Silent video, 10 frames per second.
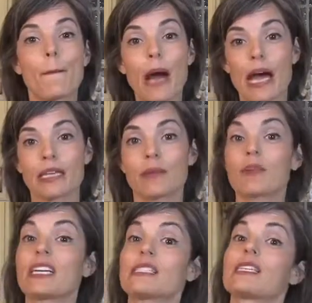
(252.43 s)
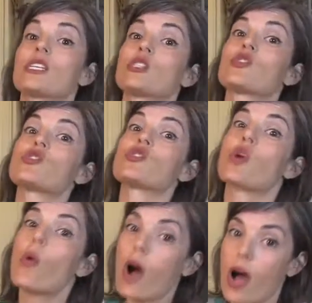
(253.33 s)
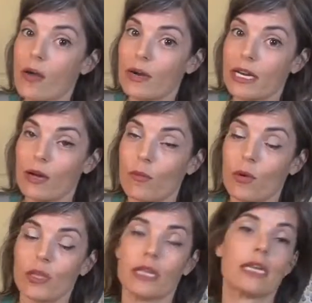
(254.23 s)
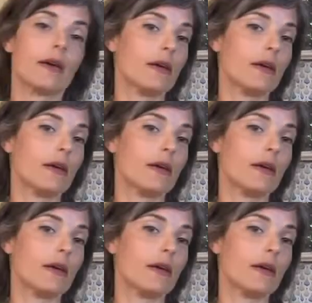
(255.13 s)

But because it is so hot right now in Portland